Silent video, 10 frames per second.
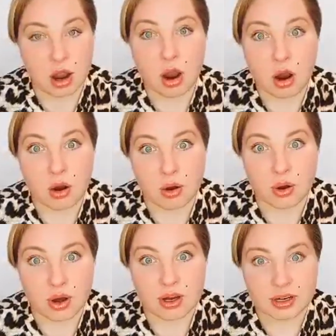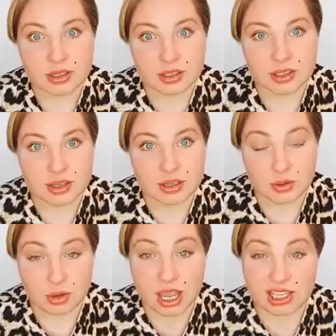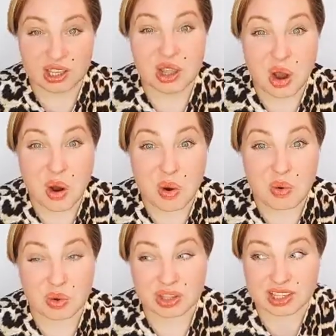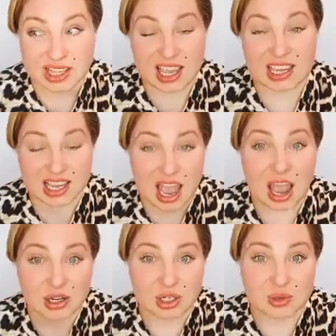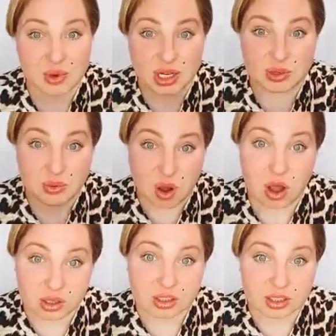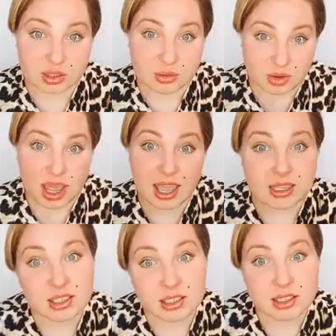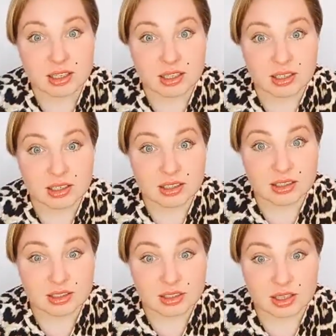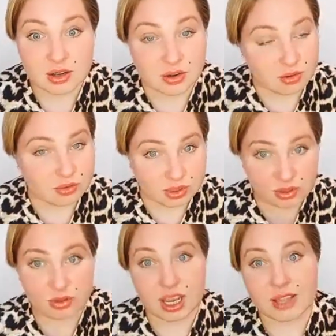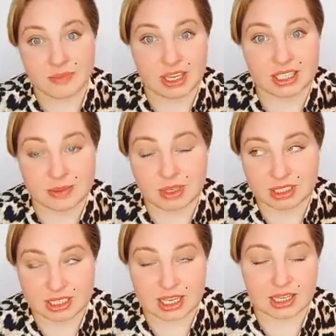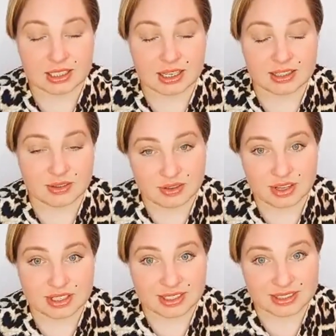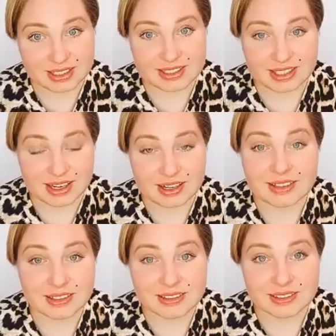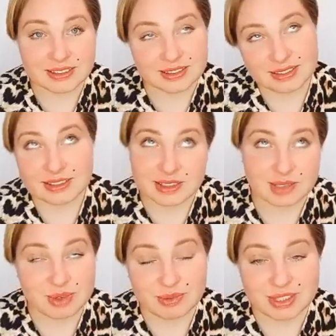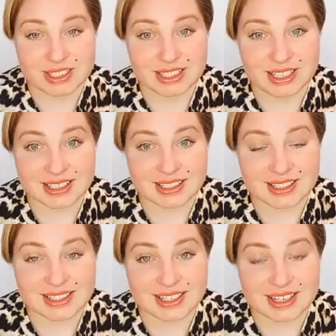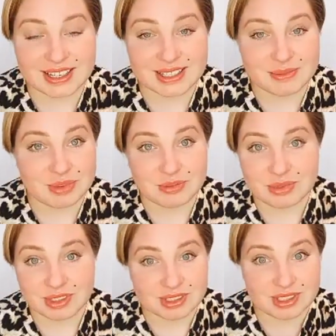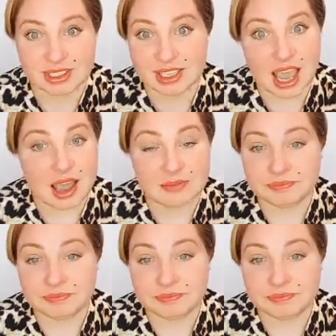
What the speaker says: Or you can know what they actually want to get, so you can make them excited or this year. Maybe silly example, but like, yeah.